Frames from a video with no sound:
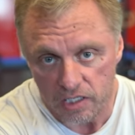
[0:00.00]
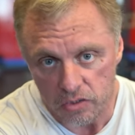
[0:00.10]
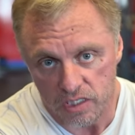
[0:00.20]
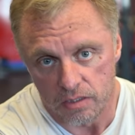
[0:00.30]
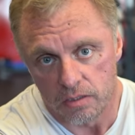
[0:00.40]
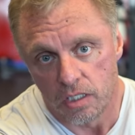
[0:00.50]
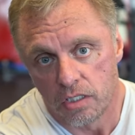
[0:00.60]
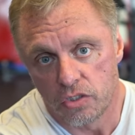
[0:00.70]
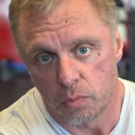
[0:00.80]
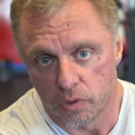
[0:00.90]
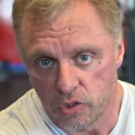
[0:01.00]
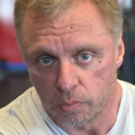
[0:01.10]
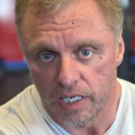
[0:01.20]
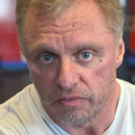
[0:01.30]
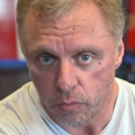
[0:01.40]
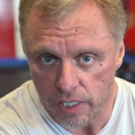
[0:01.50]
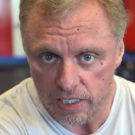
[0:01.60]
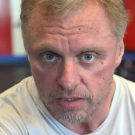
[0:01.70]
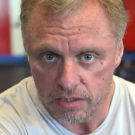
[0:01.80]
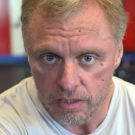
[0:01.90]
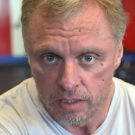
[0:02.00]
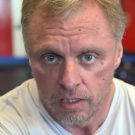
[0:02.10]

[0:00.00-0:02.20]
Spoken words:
using super, super heavy weights,